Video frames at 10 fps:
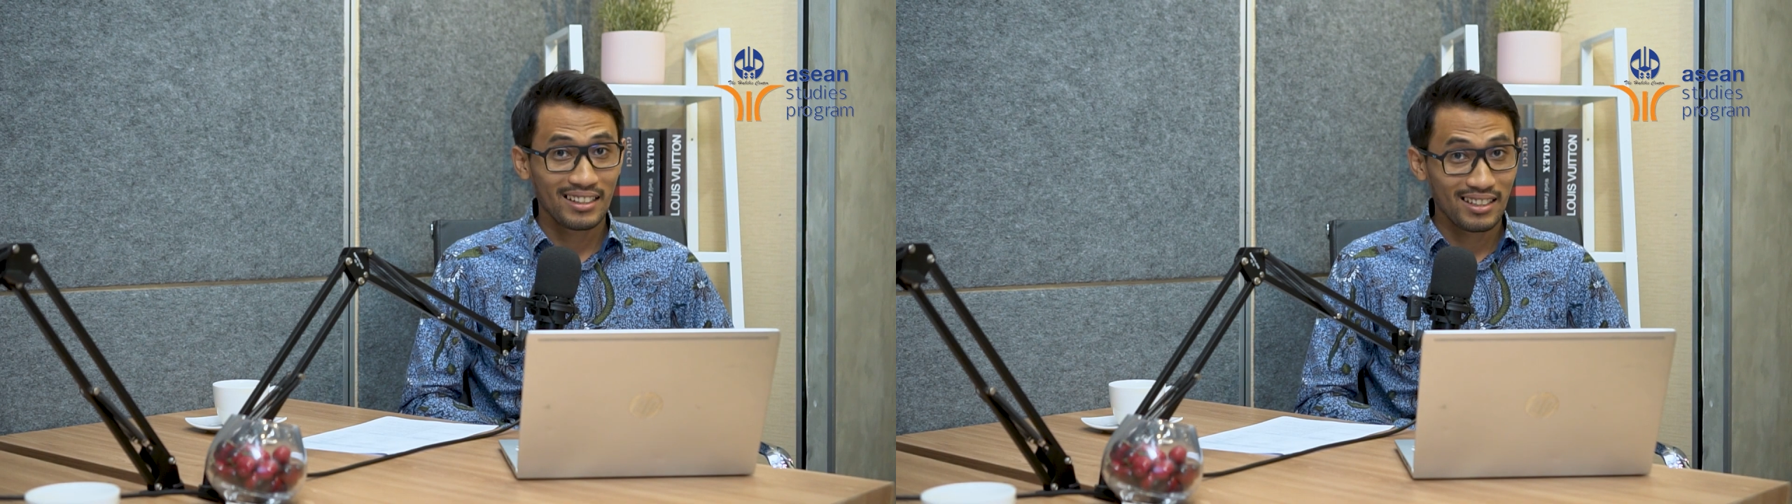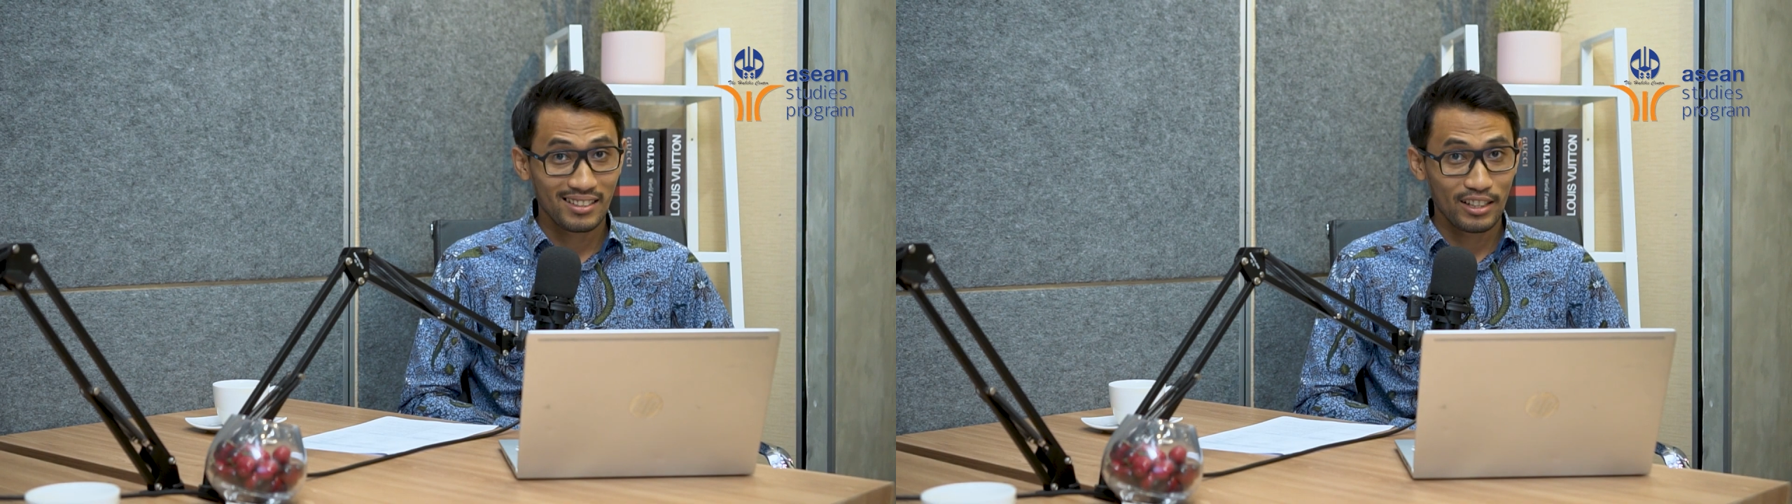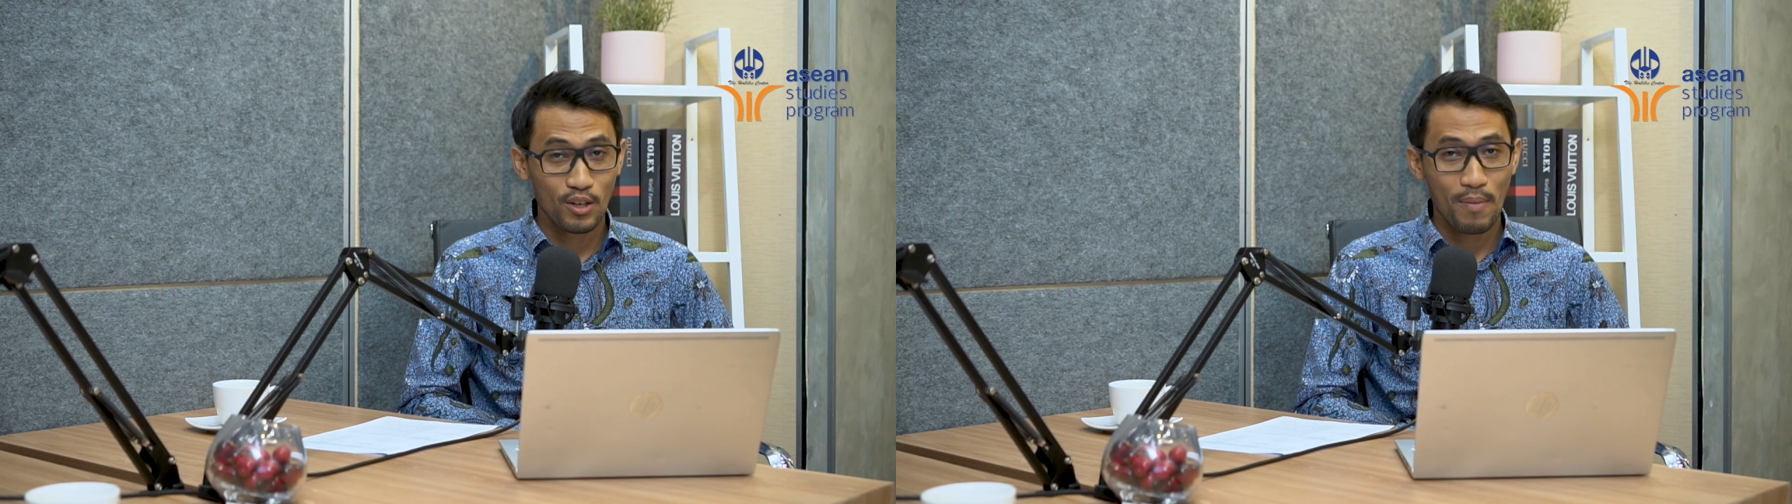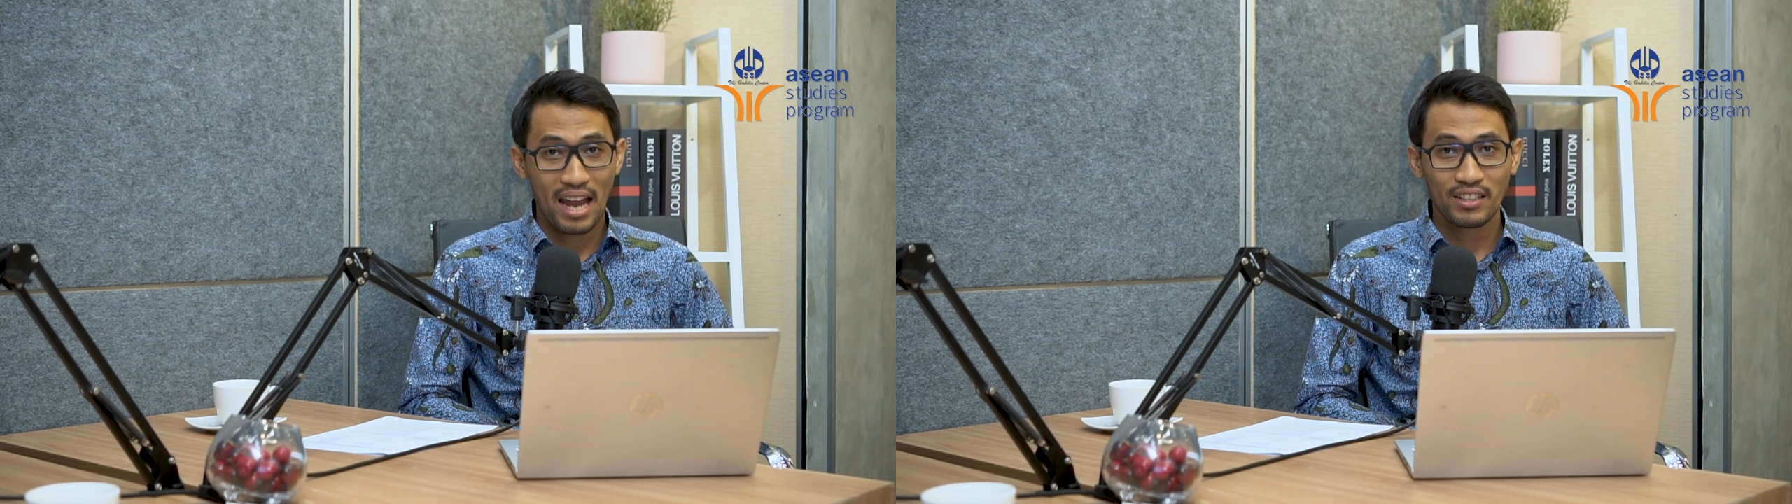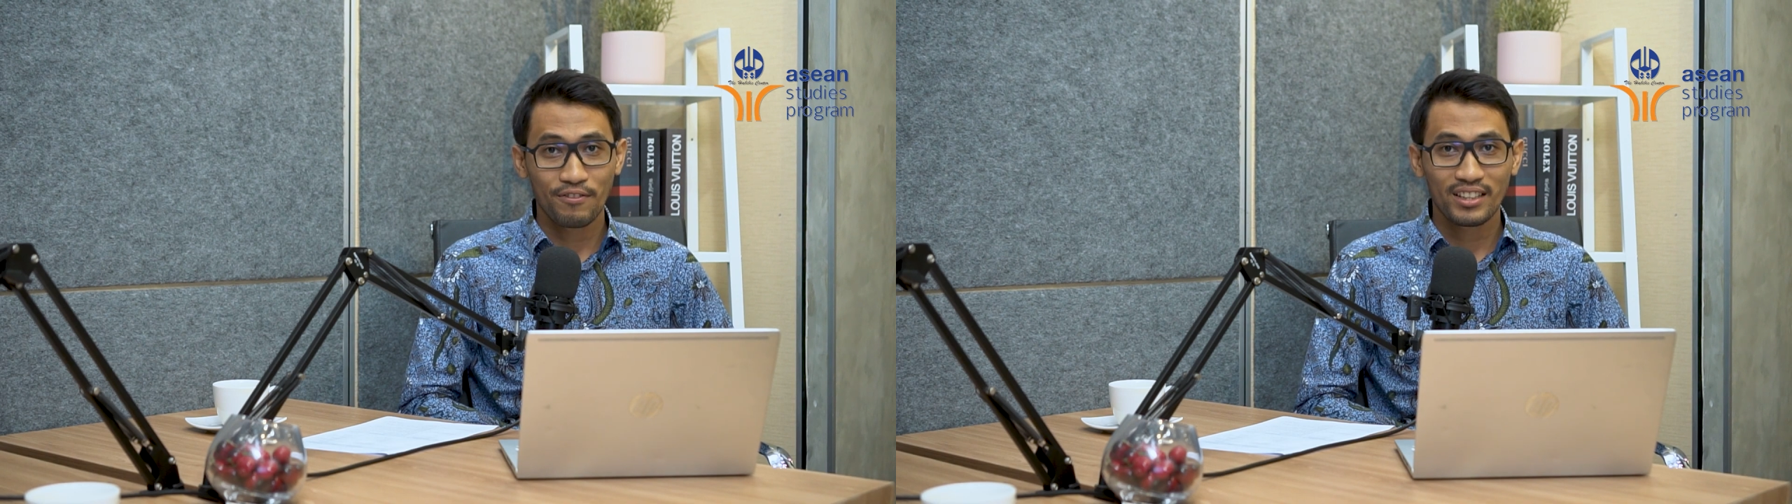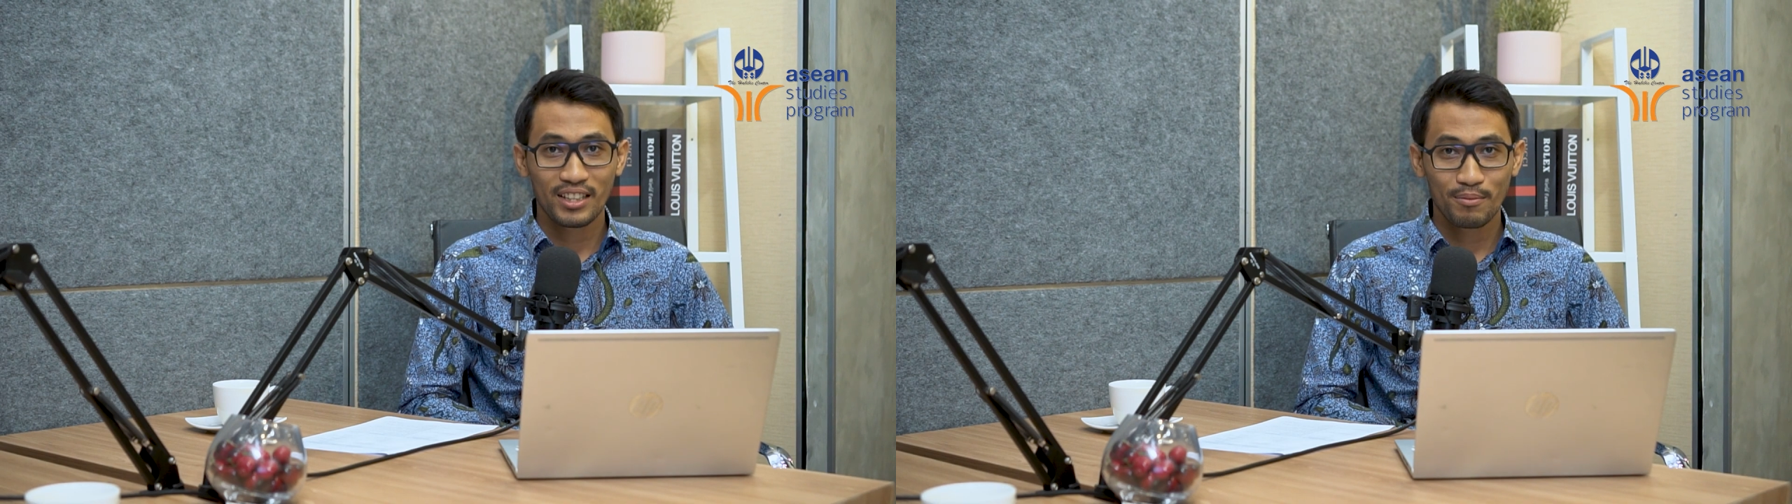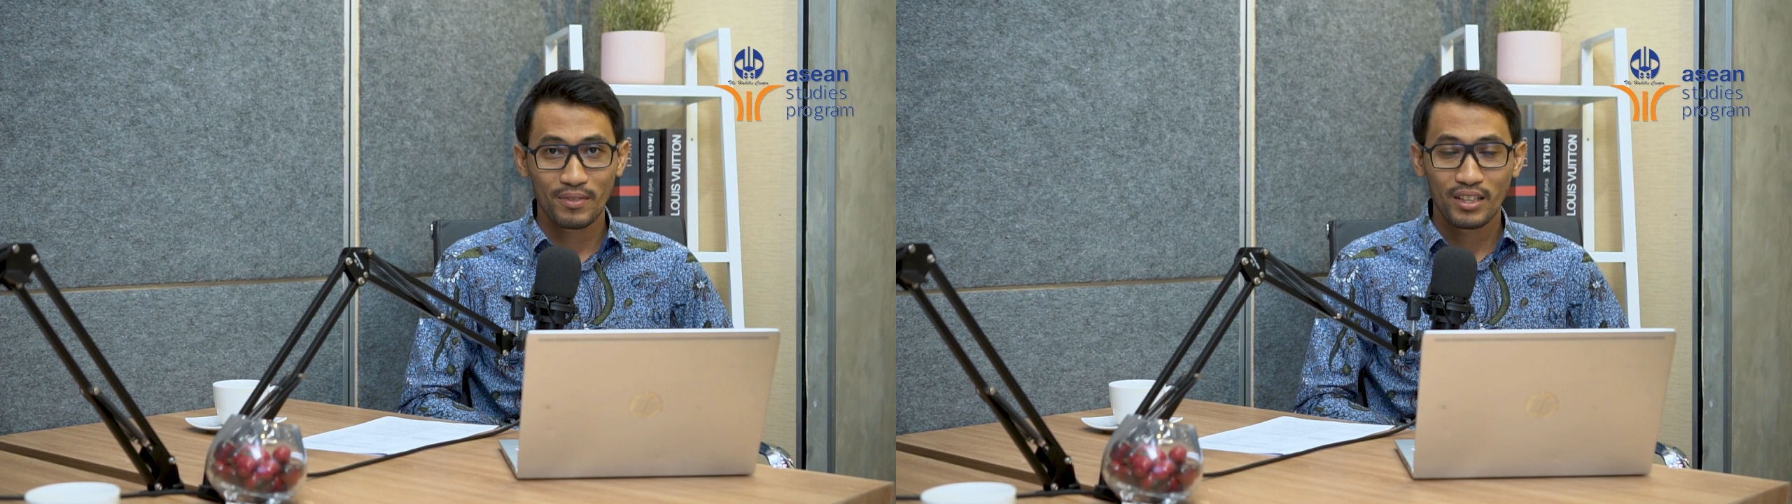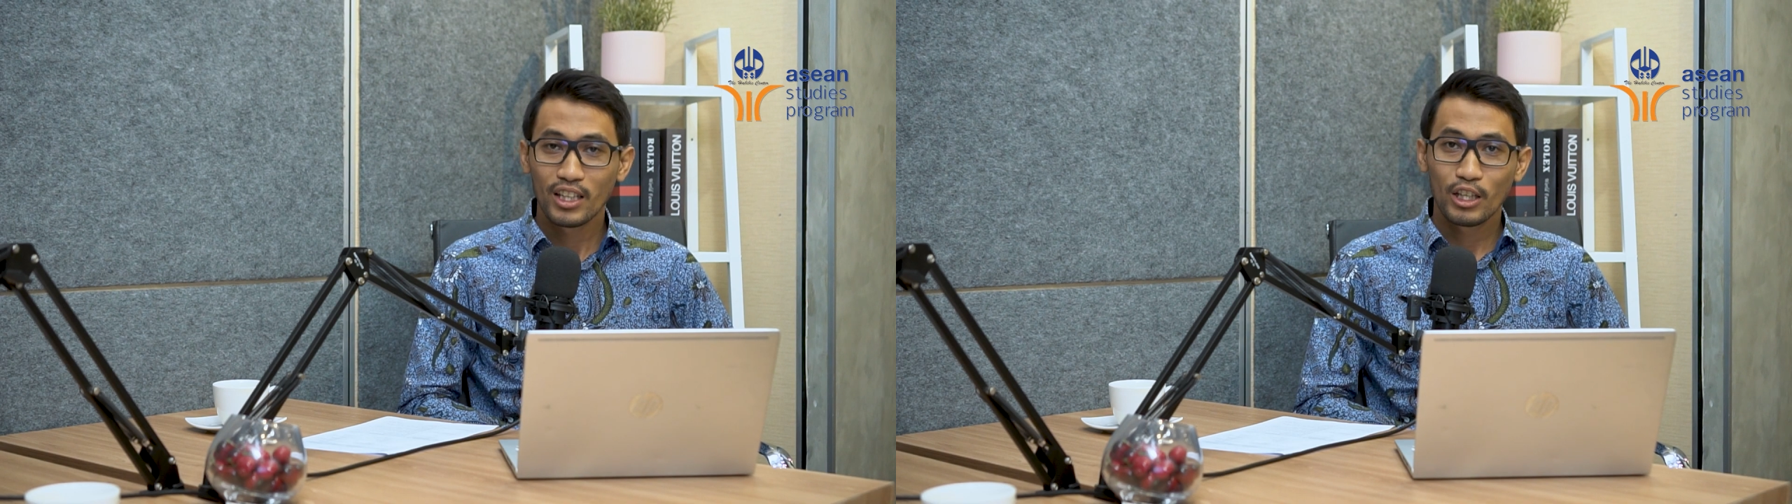this Indo-Pacific term,